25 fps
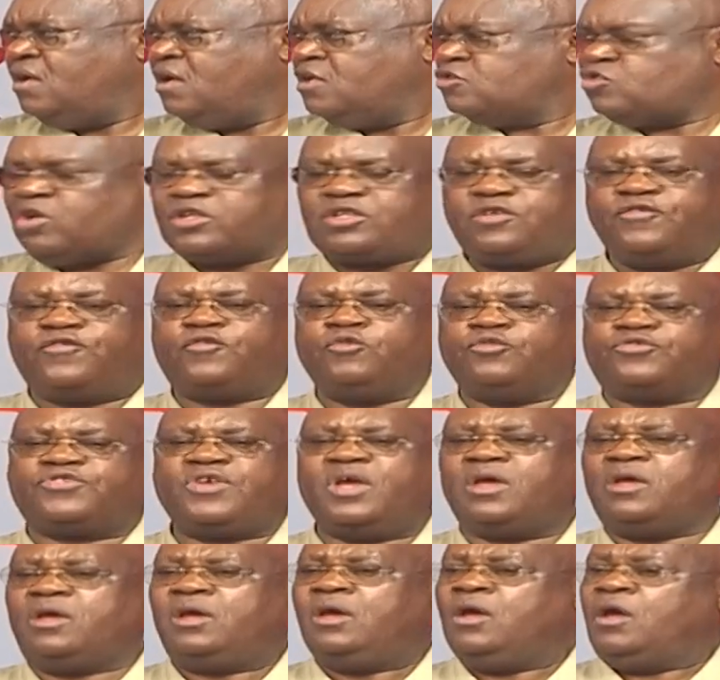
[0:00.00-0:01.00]
So if you
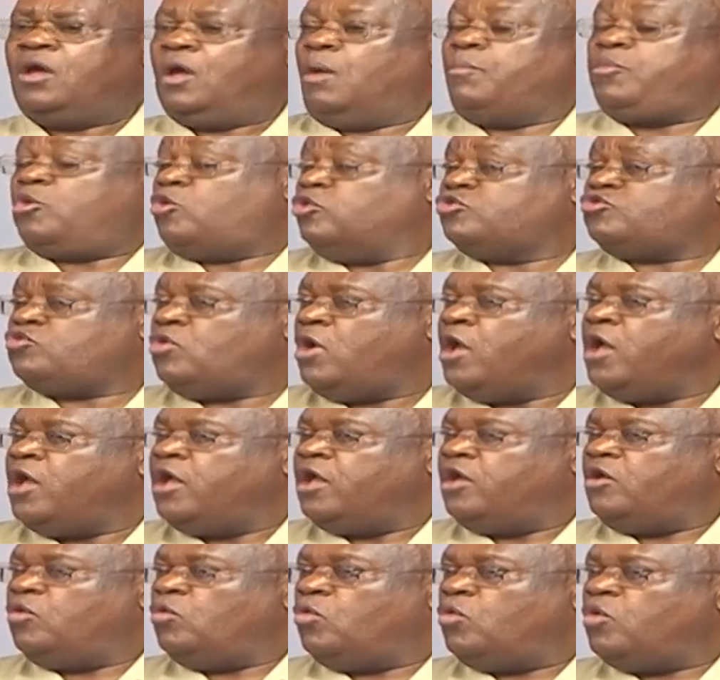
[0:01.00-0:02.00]
say, because you,
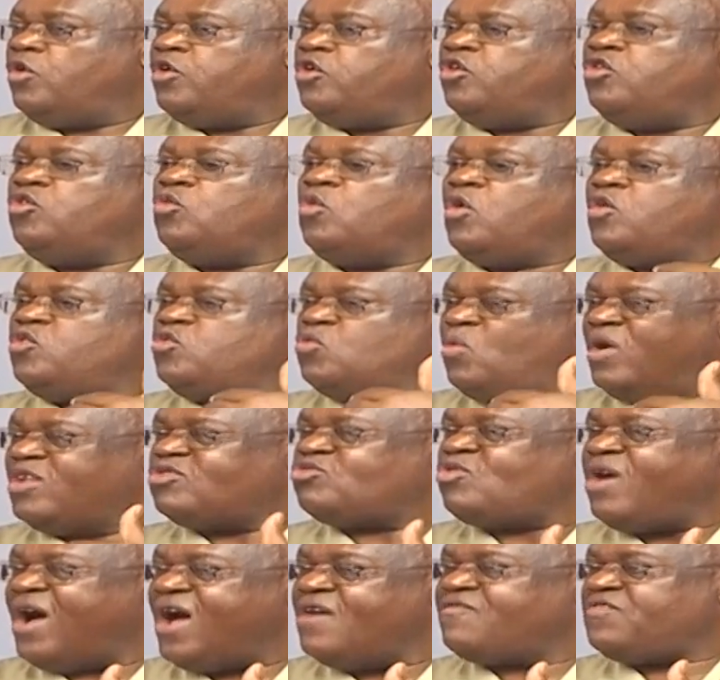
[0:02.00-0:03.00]
you, you
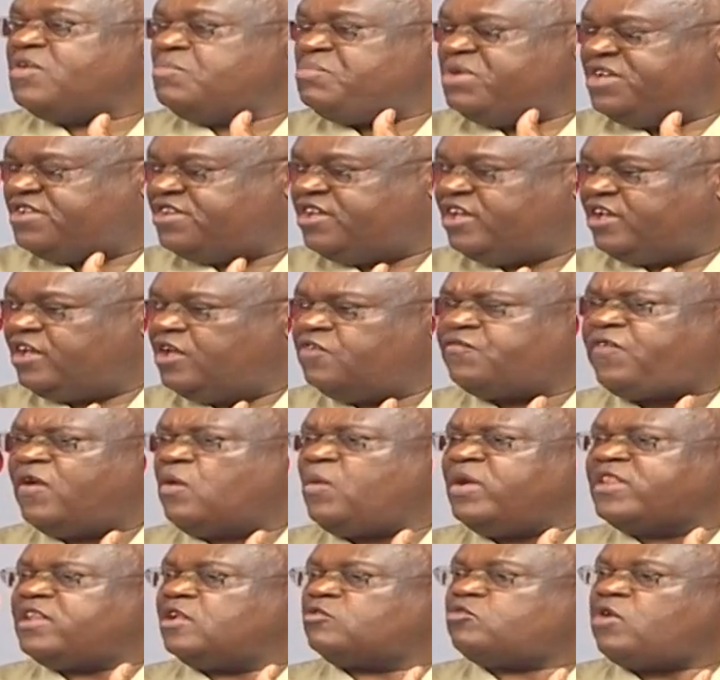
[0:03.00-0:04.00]
want to have a meeting, if I
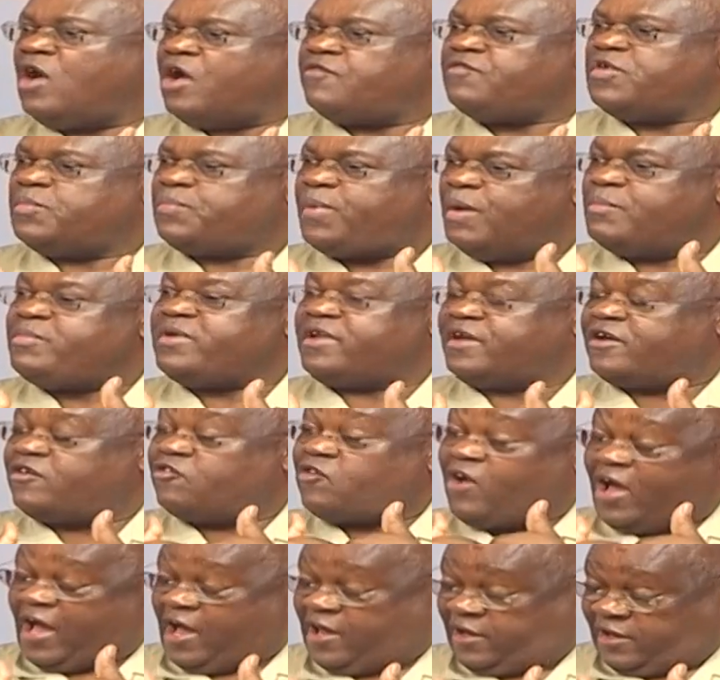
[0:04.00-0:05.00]
wanted to have a public
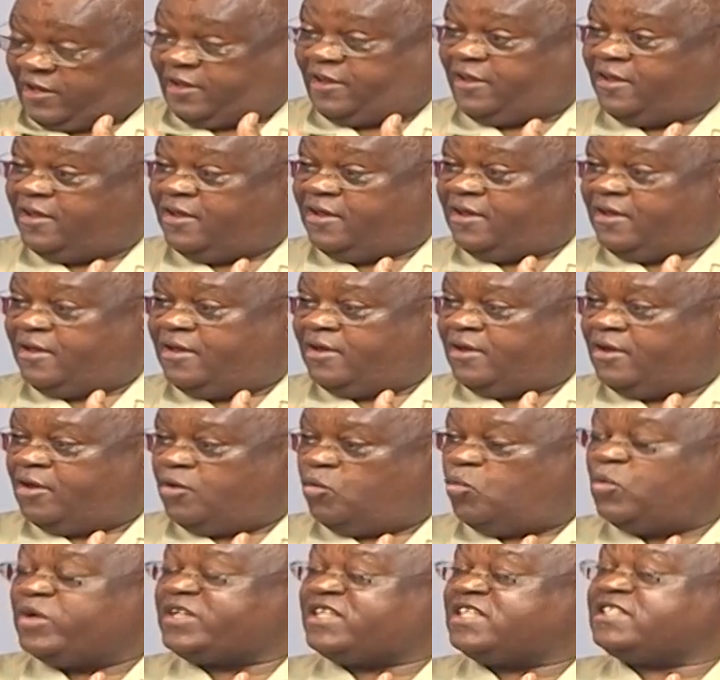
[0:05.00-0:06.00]
rally,
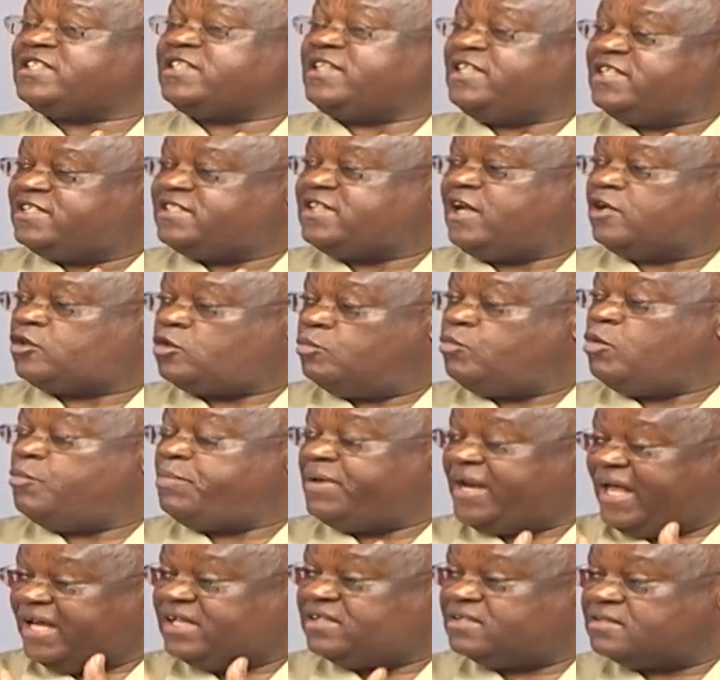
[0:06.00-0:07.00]
which is easier to
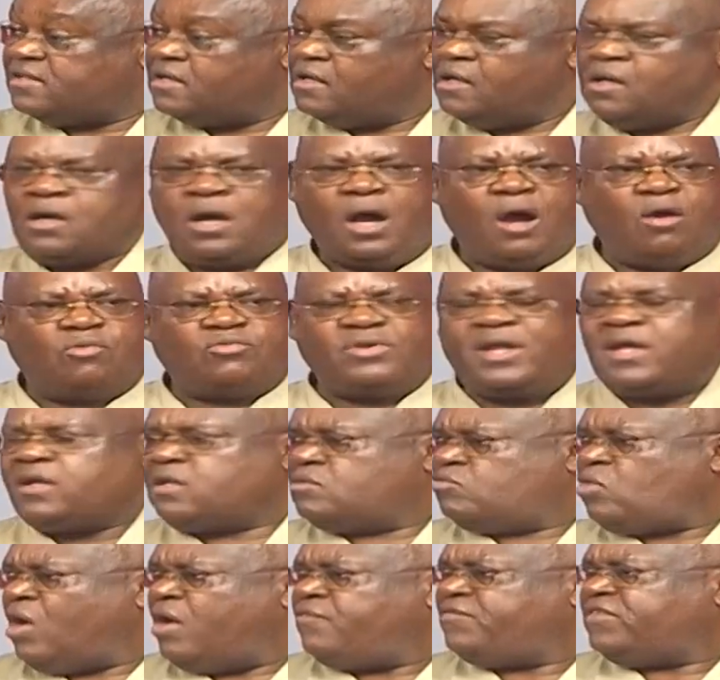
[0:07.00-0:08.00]
mobilize, I would
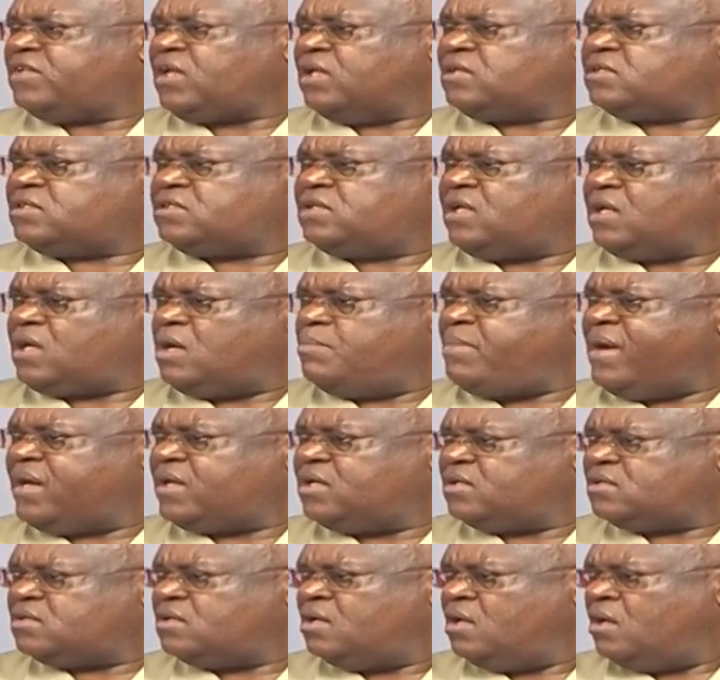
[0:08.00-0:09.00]
like to have it at Sika
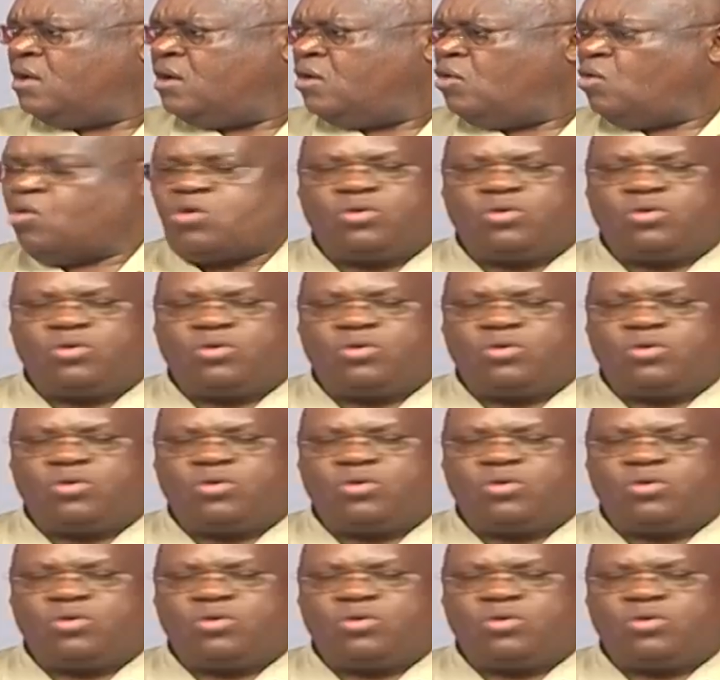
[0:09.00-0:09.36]
Market or,